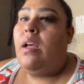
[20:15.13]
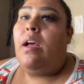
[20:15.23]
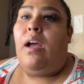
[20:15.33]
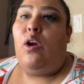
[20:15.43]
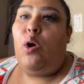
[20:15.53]

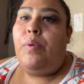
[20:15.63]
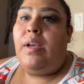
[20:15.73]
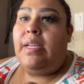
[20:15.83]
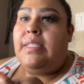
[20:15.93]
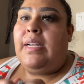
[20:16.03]
I hope you
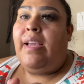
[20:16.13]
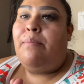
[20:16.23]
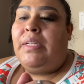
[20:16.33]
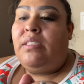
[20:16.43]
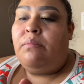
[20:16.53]
guys like
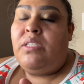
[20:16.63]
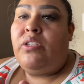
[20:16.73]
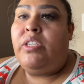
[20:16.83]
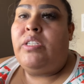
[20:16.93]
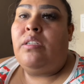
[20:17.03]
my
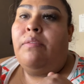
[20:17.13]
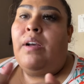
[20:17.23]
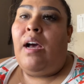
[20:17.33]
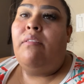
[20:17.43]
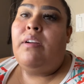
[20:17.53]
demonstration of
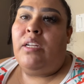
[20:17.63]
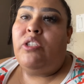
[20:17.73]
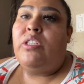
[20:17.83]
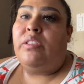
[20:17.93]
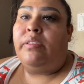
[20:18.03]
how to cut
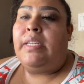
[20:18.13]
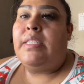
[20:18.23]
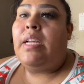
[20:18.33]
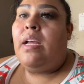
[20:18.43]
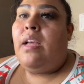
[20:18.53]
your crease,
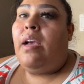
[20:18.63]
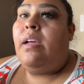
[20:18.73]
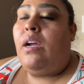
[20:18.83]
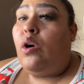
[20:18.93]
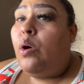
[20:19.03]
and
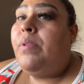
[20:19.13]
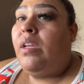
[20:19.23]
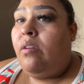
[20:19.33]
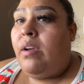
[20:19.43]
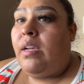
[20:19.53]
I hope that
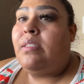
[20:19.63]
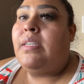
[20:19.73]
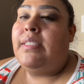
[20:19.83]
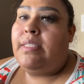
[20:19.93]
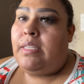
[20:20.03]
you guys
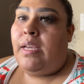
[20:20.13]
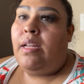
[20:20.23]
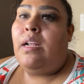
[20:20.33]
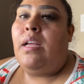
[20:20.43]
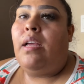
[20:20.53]
could see it.
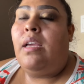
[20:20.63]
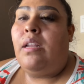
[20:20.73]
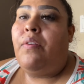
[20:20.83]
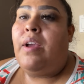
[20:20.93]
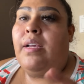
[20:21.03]
And
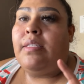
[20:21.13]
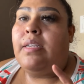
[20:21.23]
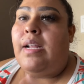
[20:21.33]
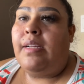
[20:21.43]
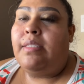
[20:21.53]
if you guys
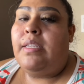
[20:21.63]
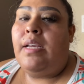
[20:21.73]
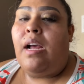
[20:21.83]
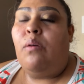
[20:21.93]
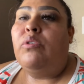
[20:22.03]
cannot see
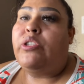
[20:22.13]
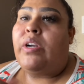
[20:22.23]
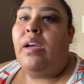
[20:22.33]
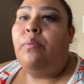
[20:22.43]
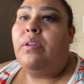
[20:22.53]
it, I will
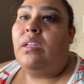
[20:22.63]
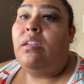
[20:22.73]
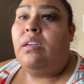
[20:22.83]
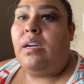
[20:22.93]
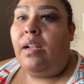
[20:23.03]
try with
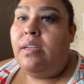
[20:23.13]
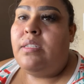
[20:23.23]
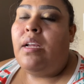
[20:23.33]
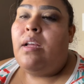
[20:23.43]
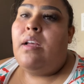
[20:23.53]
other colors
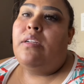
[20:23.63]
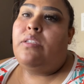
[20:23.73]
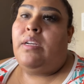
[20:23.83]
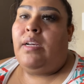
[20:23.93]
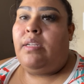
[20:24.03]
so
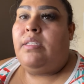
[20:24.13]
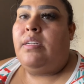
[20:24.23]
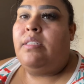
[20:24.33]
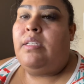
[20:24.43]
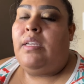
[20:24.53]
you guys could
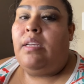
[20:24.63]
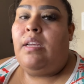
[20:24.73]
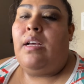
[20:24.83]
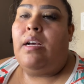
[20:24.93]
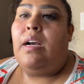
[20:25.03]
see
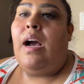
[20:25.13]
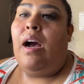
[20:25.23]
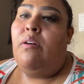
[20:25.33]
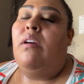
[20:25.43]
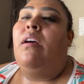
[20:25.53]

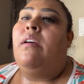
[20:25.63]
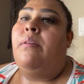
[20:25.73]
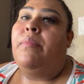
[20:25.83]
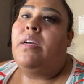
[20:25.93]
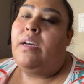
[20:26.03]
how
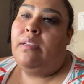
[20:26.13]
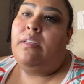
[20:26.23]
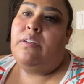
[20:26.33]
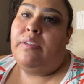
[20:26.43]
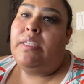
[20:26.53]
I'm cutting the
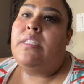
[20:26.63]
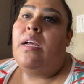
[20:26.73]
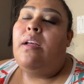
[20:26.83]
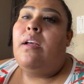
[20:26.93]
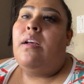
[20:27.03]
crease.
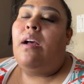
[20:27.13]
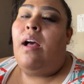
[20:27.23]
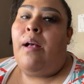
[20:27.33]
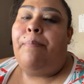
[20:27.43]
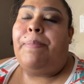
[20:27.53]

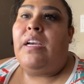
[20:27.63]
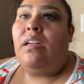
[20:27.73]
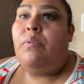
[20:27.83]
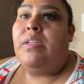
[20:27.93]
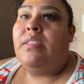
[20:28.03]

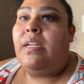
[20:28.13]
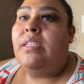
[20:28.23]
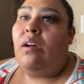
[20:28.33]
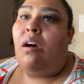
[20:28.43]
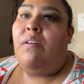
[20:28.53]
Anyways, that is
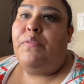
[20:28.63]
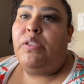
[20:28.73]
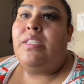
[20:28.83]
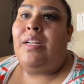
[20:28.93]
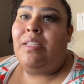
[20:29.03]
all for
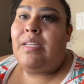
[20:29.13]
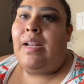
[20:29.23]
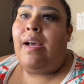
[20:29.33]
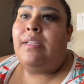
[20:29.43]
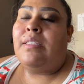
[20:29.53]
today's
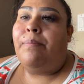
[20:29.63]
class.